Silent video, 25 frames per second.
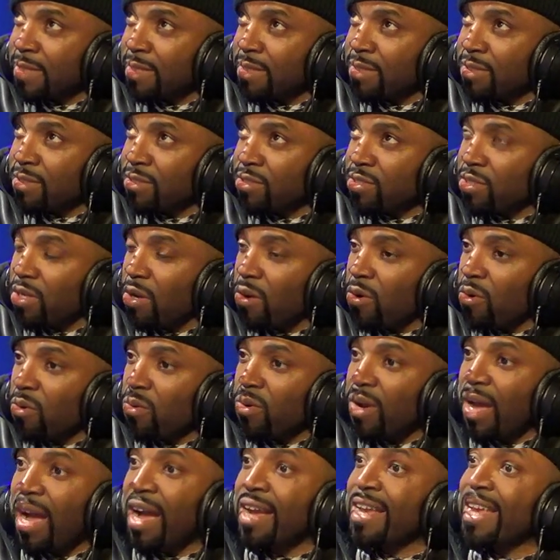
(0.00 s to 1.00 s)
So
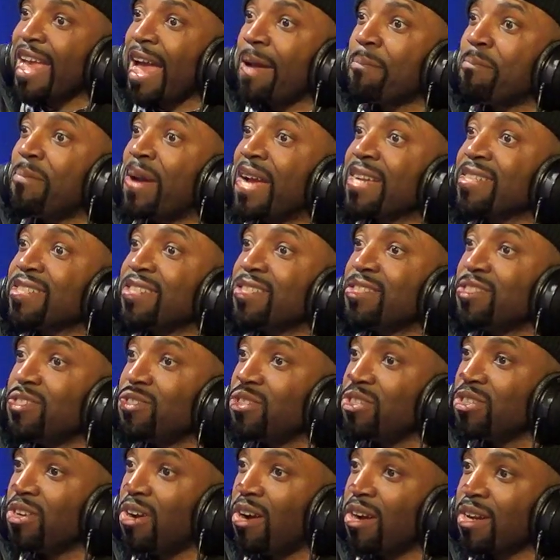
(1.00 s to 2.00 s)
I got back to New
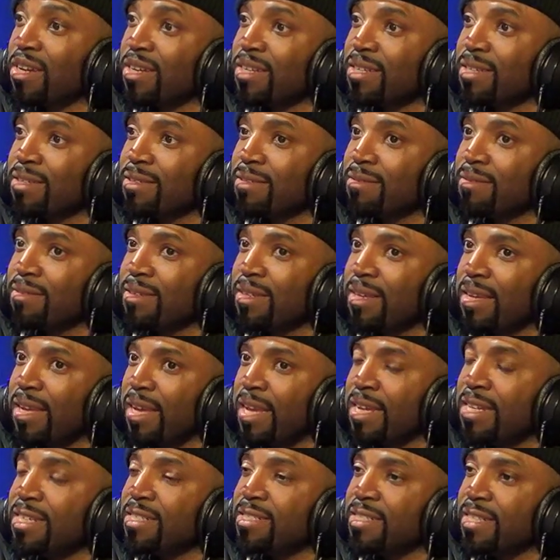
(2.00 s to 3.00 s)
York,
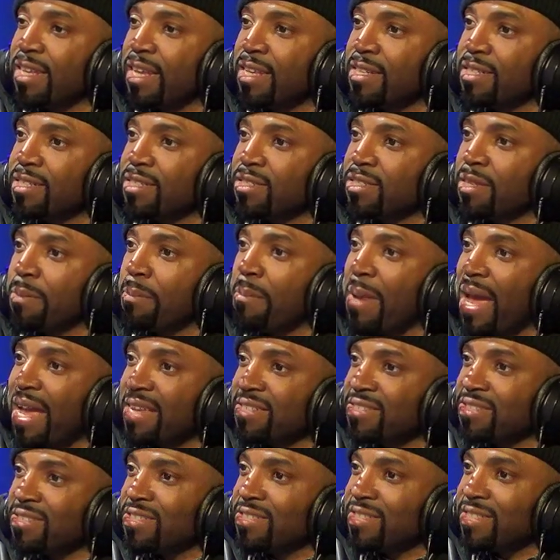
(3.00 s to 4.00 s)
and he said, the
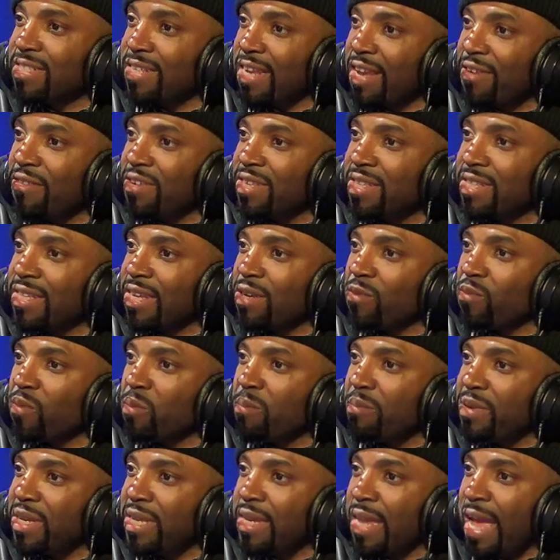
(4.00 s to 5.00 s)
masters and everything will
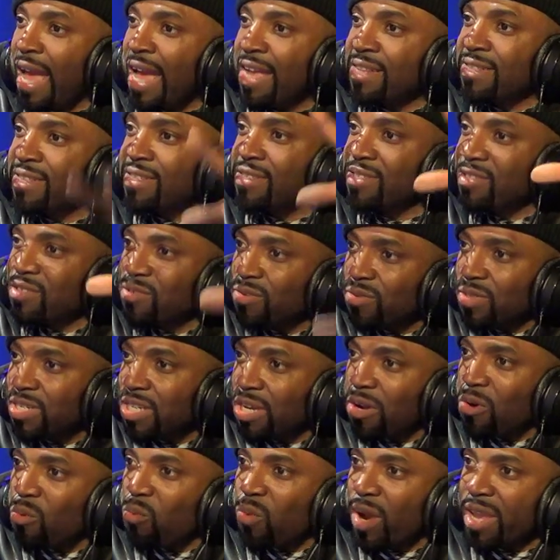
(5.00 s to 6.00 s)
be at the
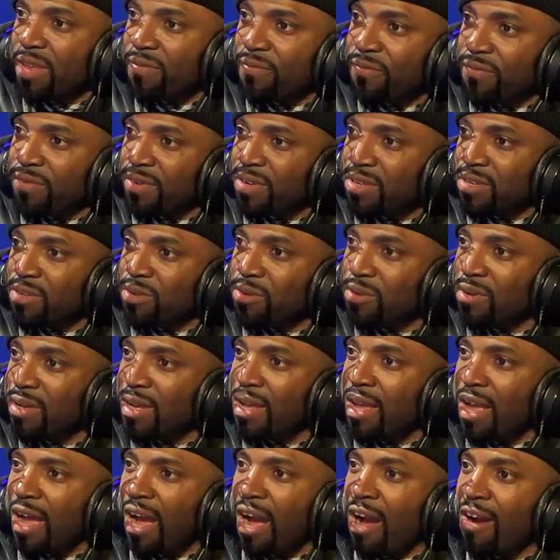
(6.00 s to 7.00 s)
studio waiting for you.
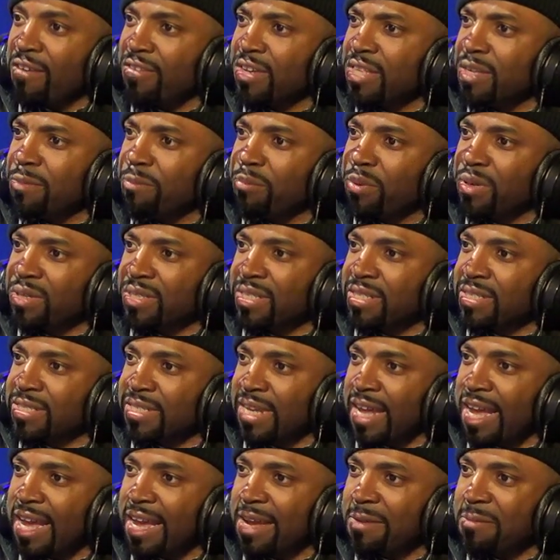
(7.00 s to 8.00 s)
I already booked the
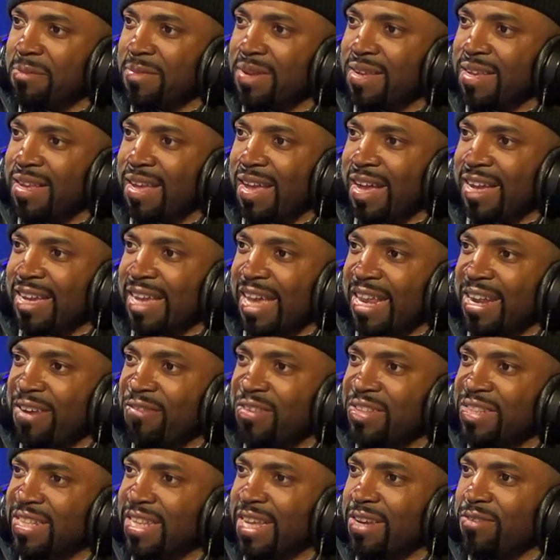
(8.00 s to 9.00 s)
time. I got
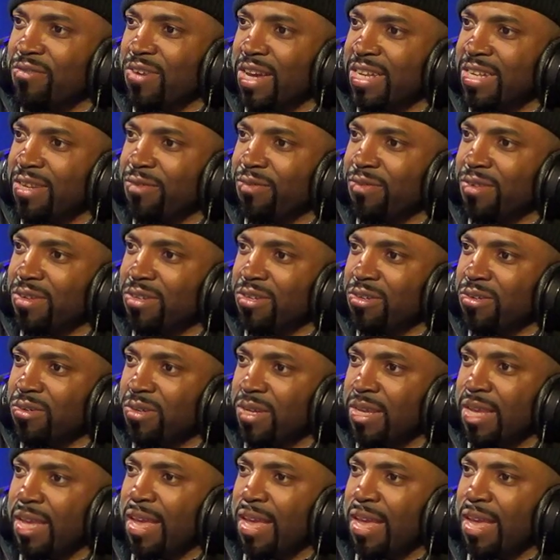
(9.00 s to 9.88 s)
everything ready for you.